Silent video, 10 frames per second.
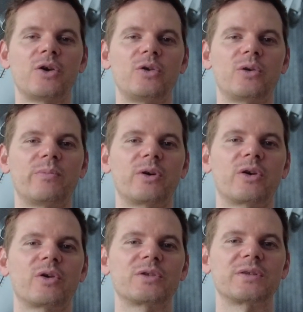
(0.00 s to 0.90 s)
You can book a
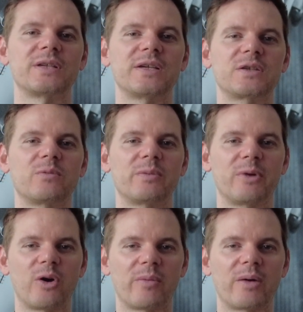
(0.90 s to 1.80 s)
consultation with
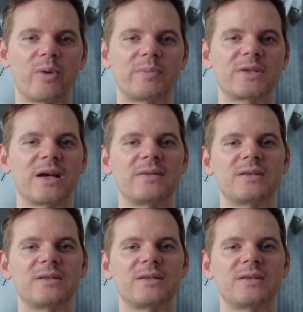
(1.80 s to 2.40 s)
me on my website,